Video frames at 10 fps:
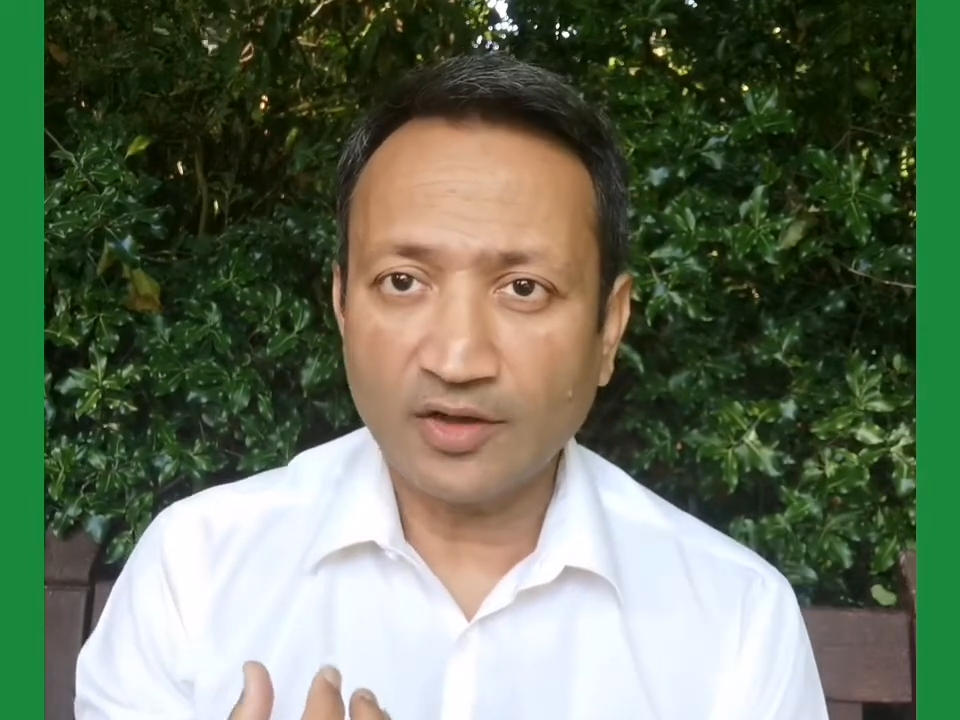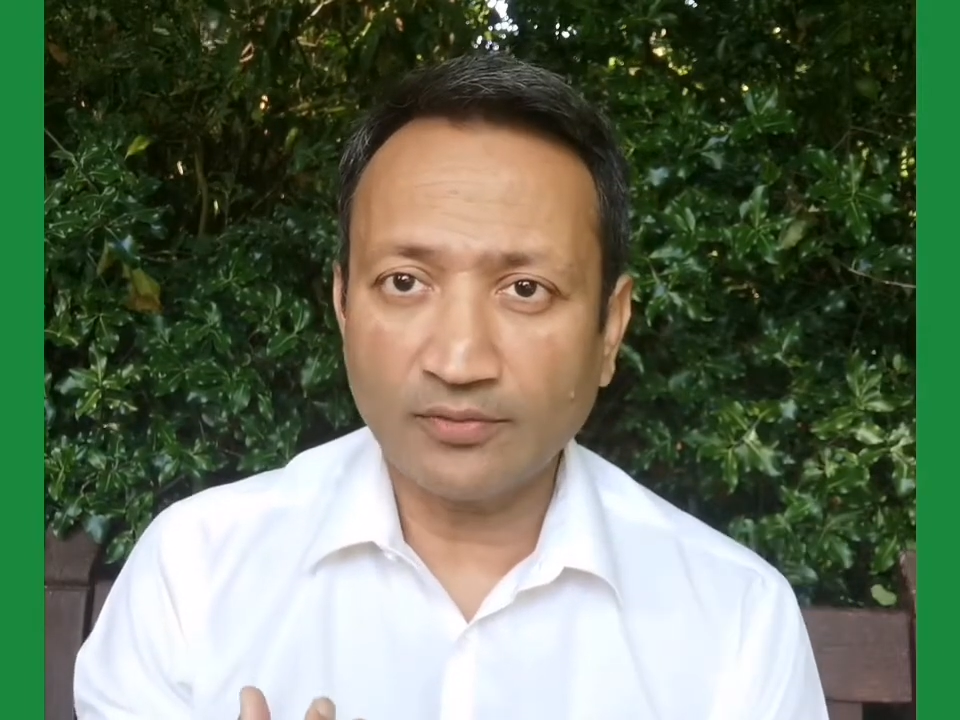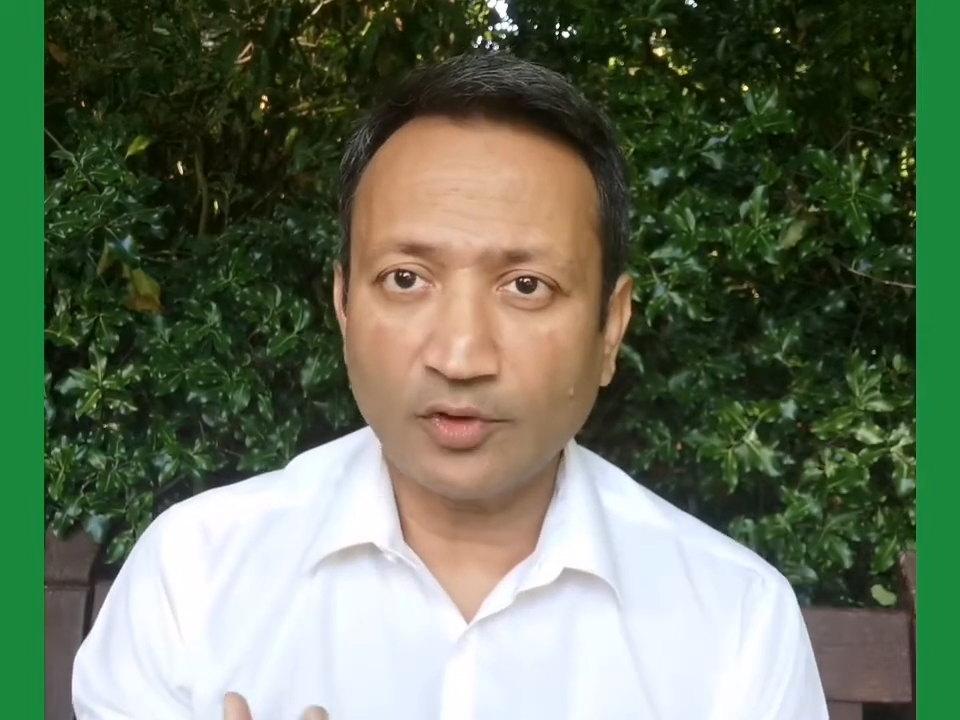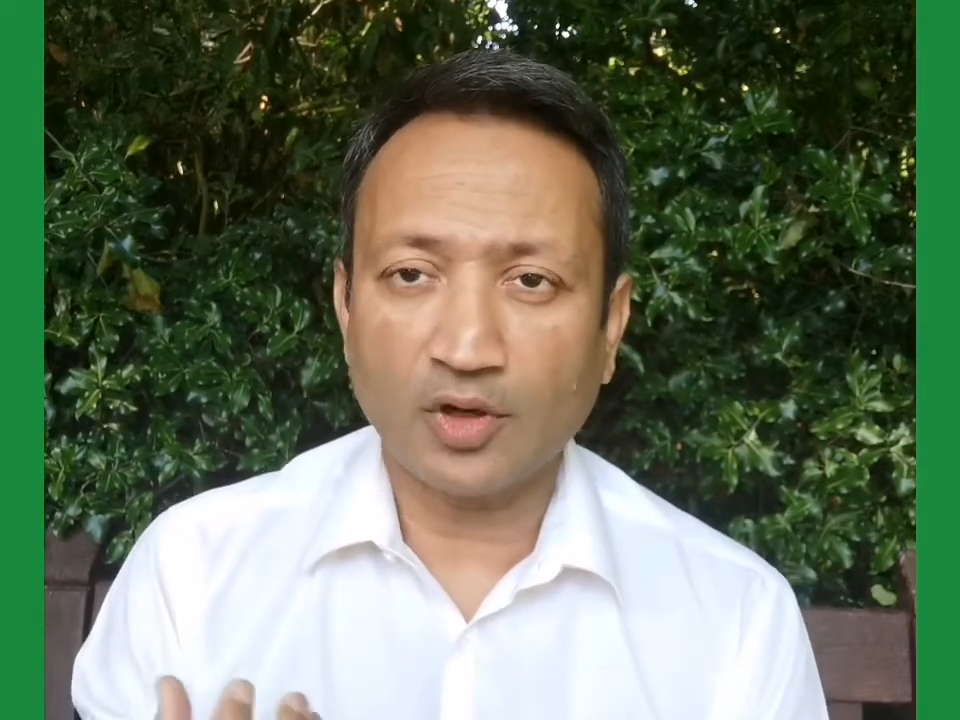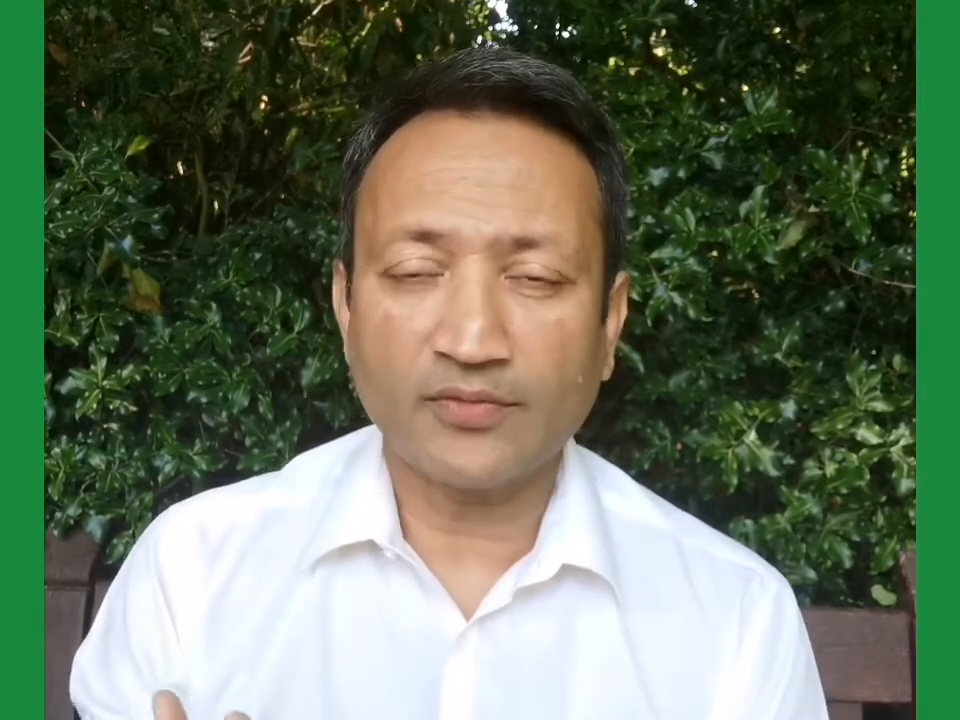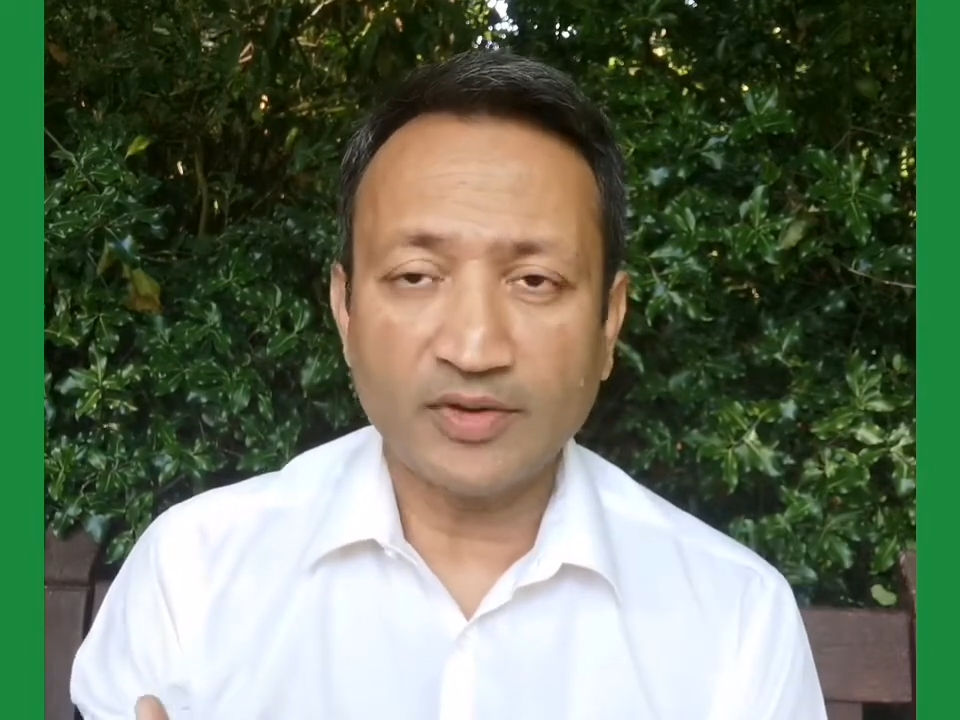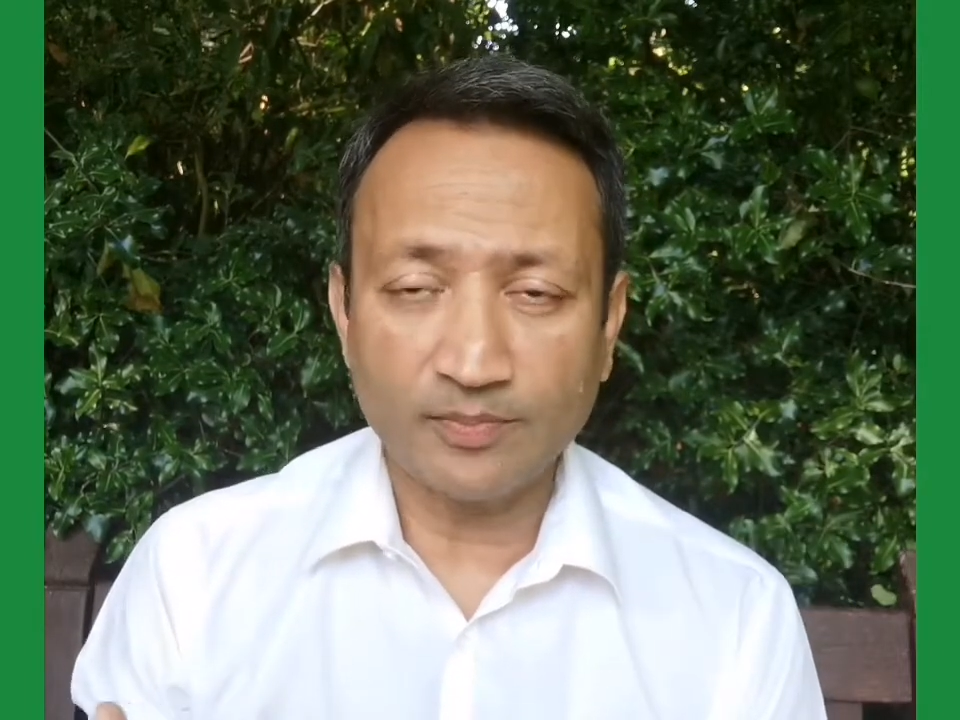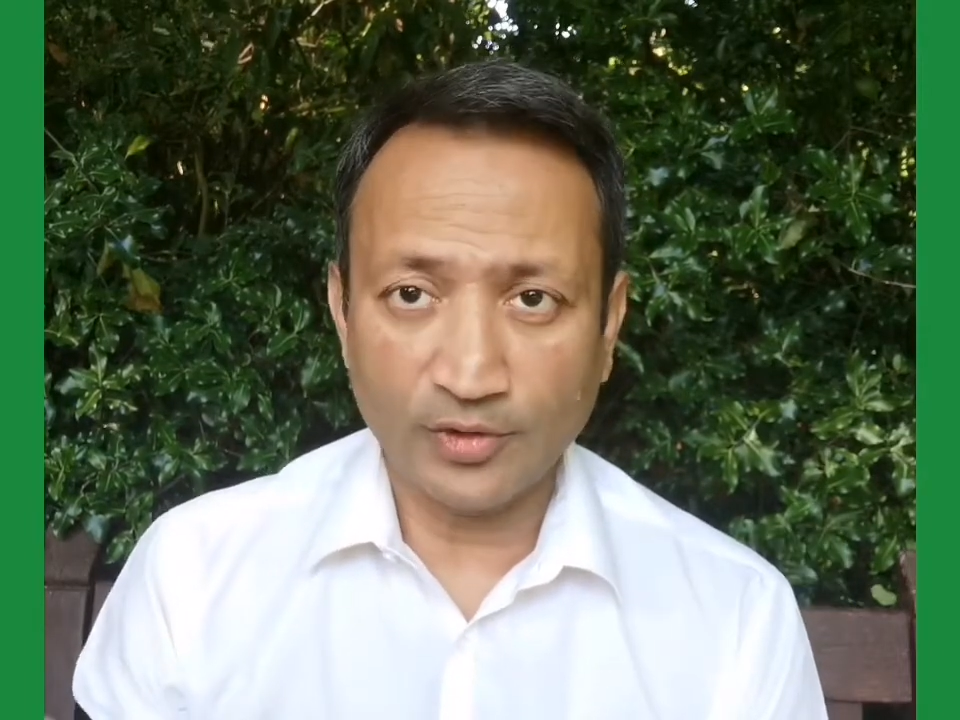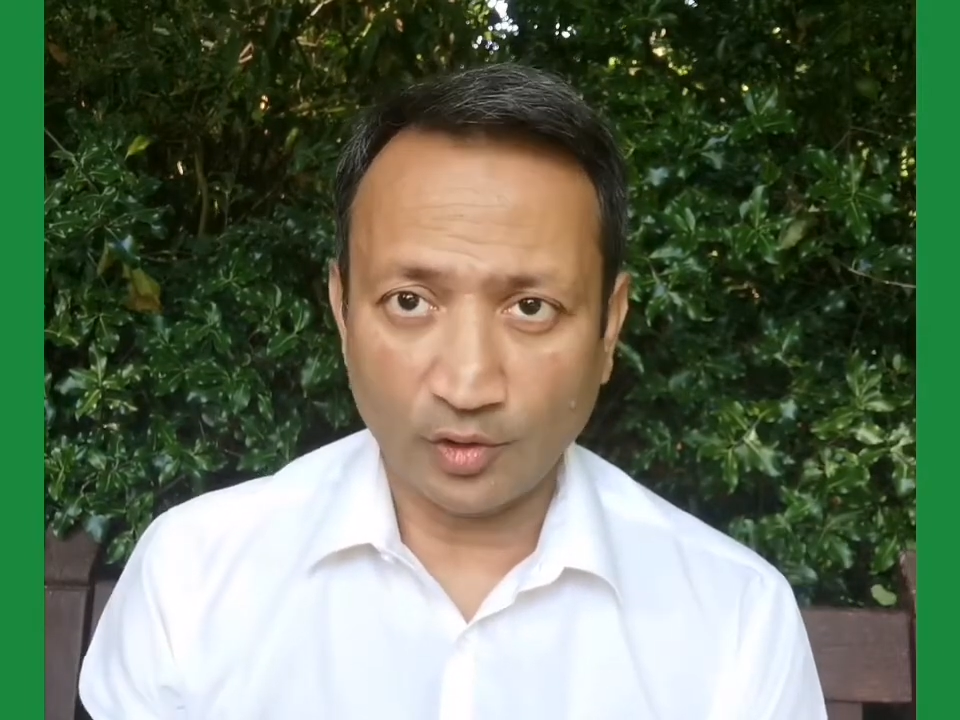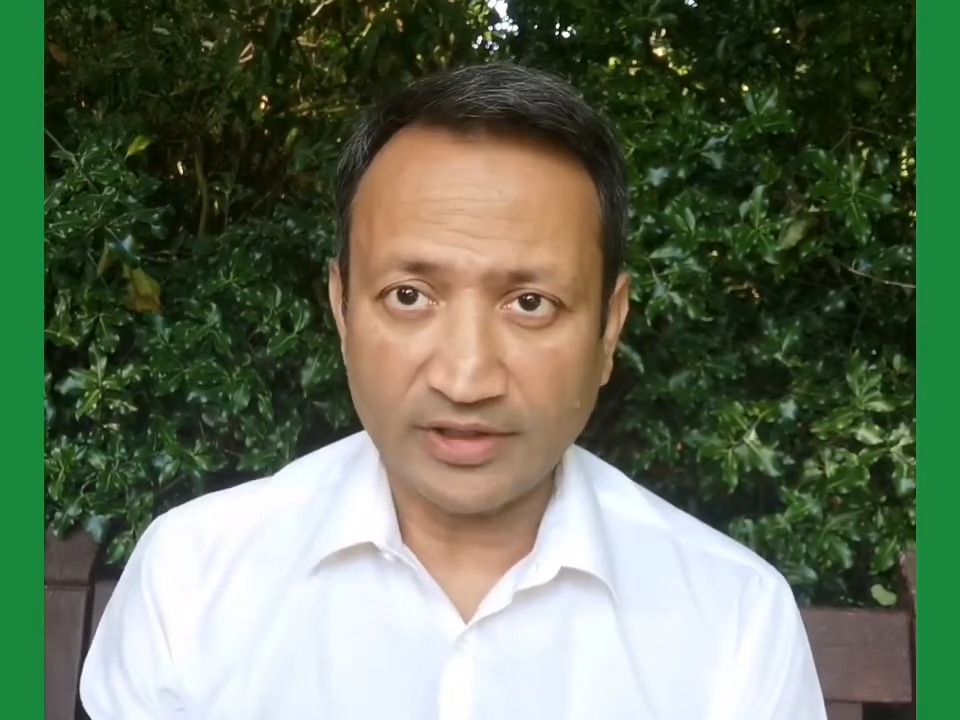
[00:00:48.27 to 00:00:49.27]
of a lot of
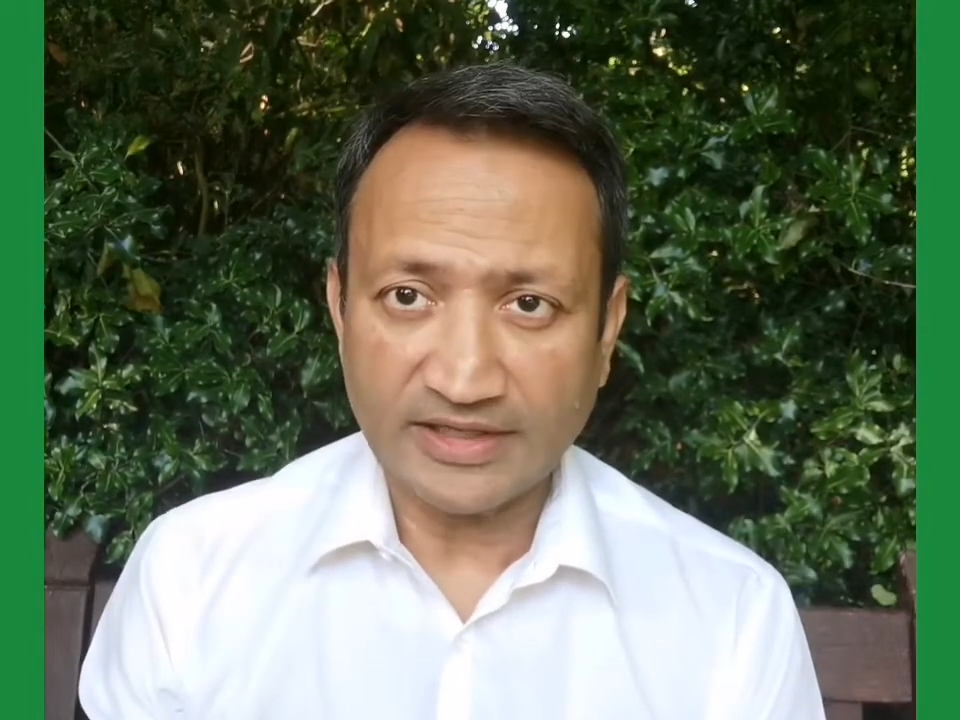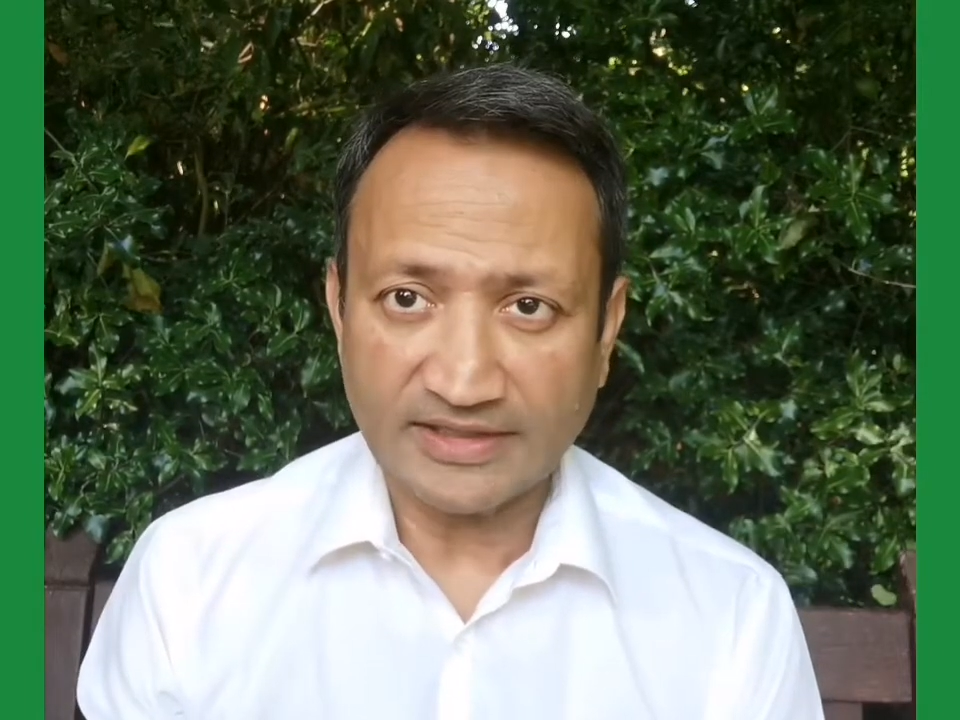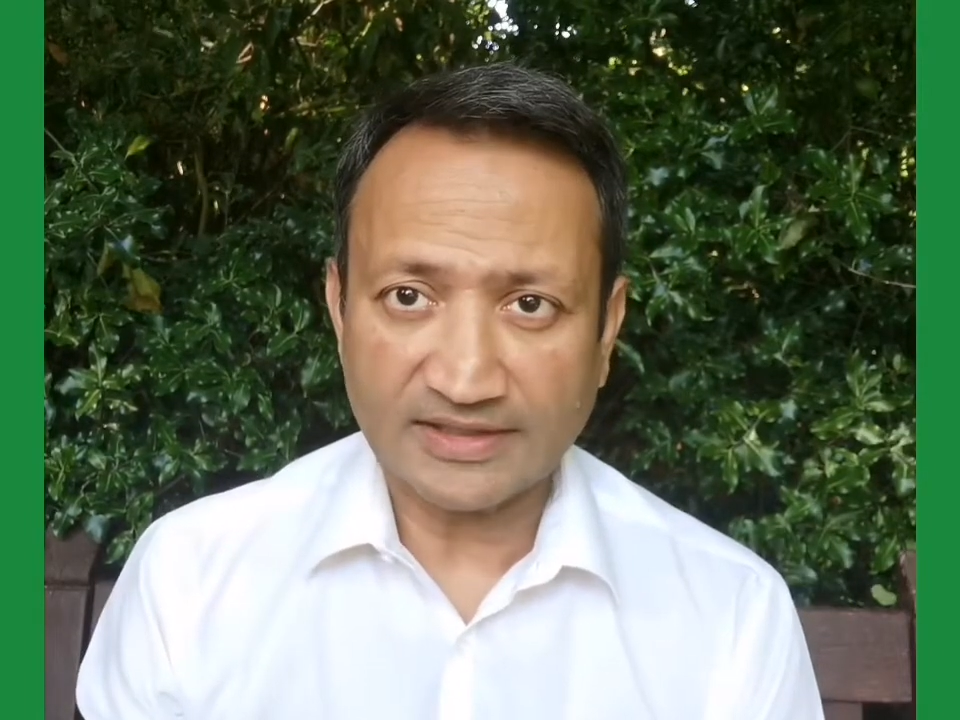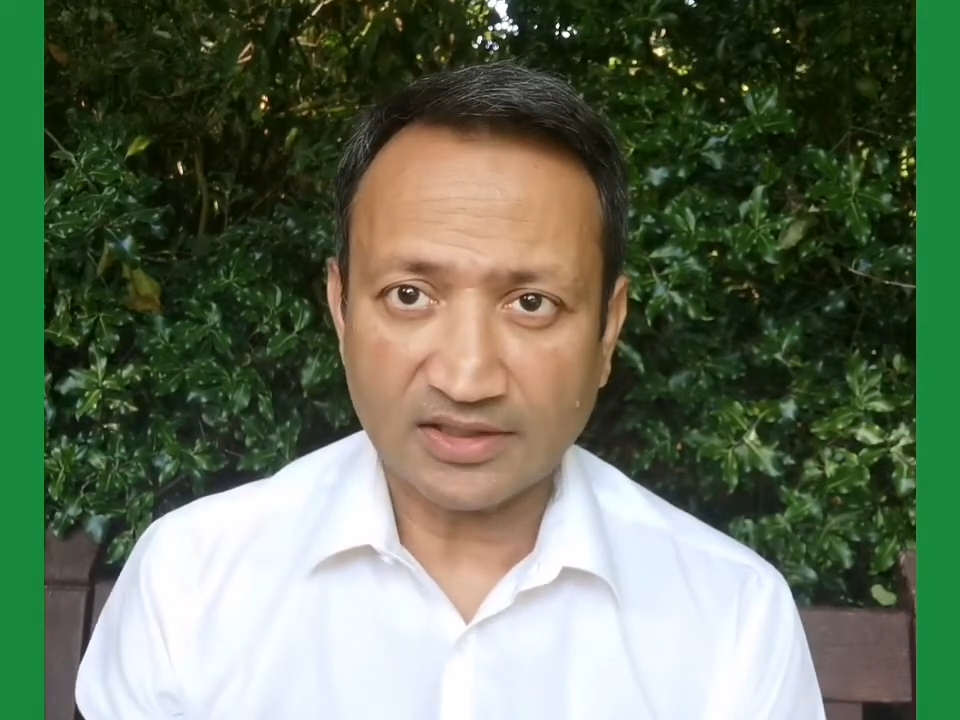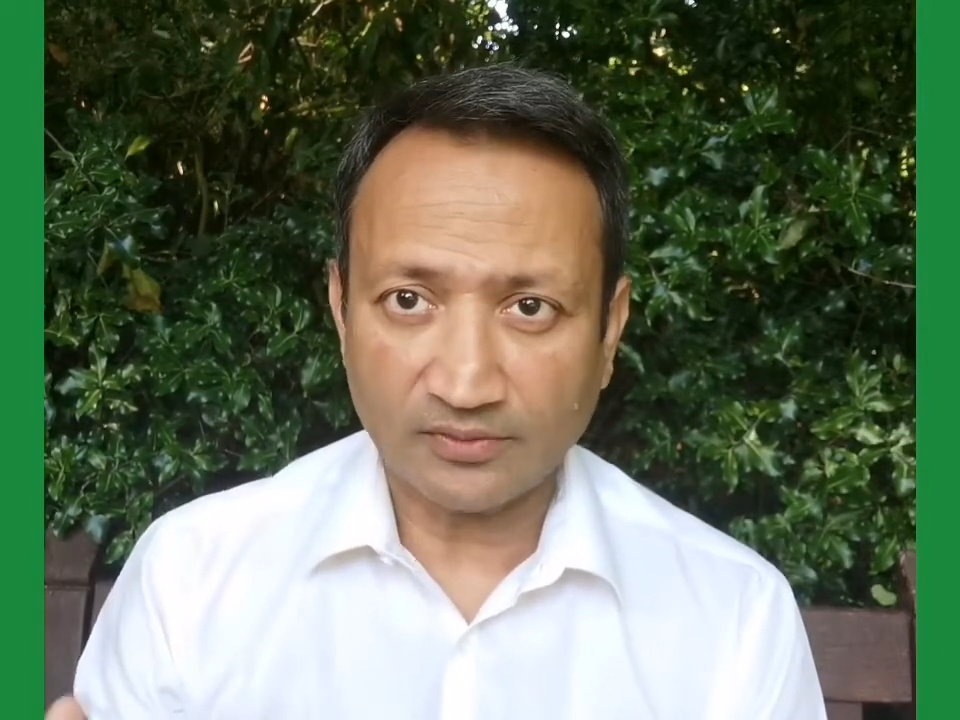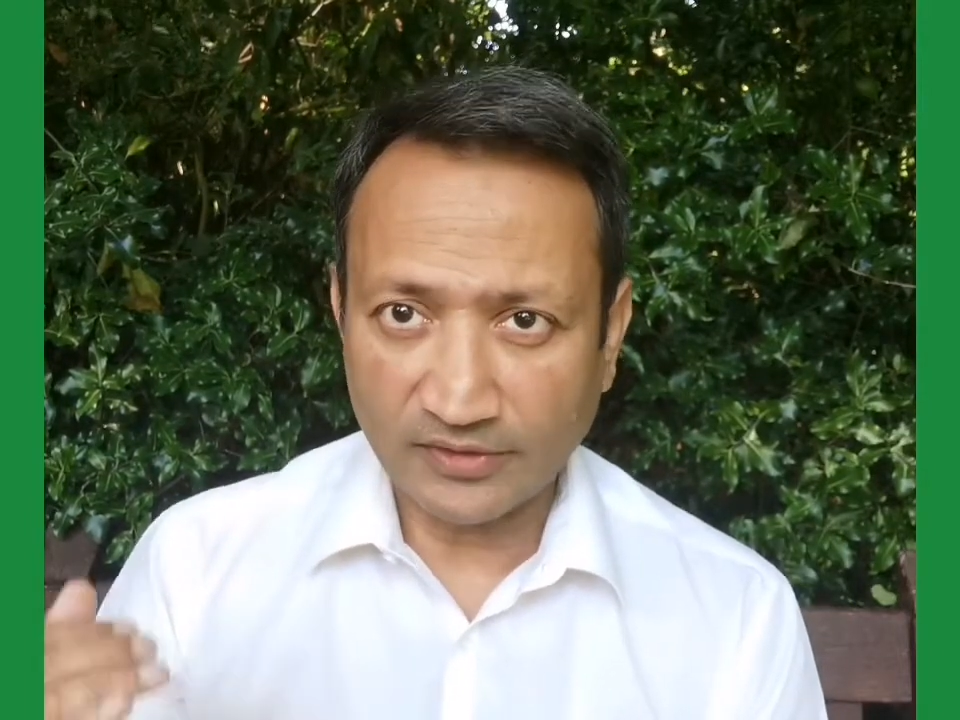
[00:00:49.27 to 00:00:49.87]
impurities,